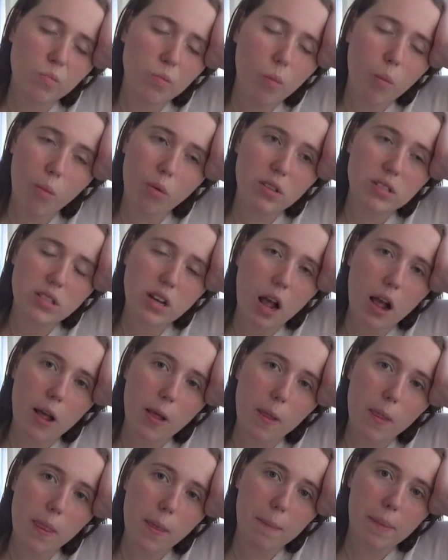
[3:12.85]
was
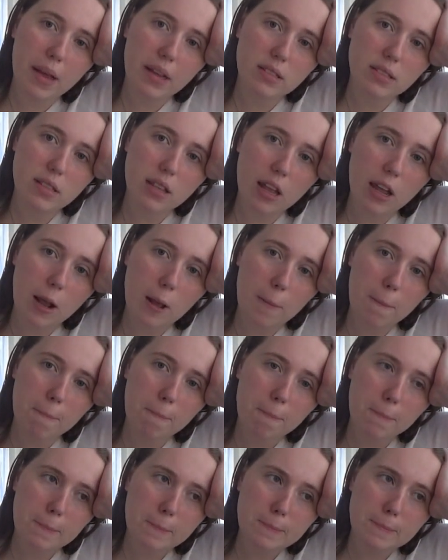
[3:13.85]
not the best thing.
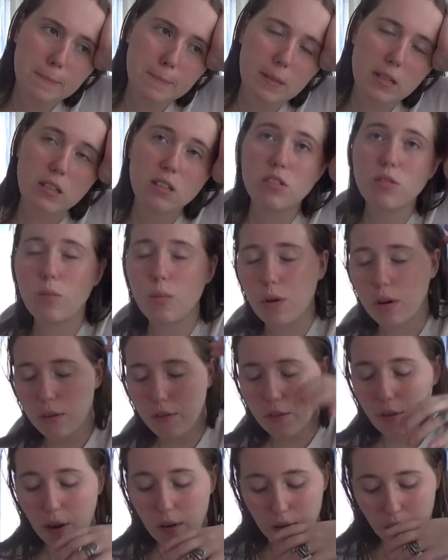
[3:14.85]
It doesn't work
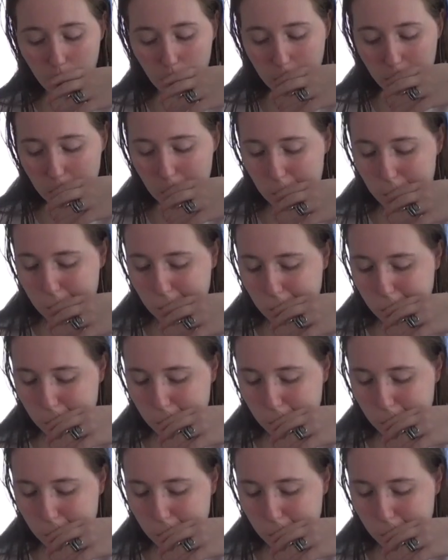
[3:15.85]
for everybody.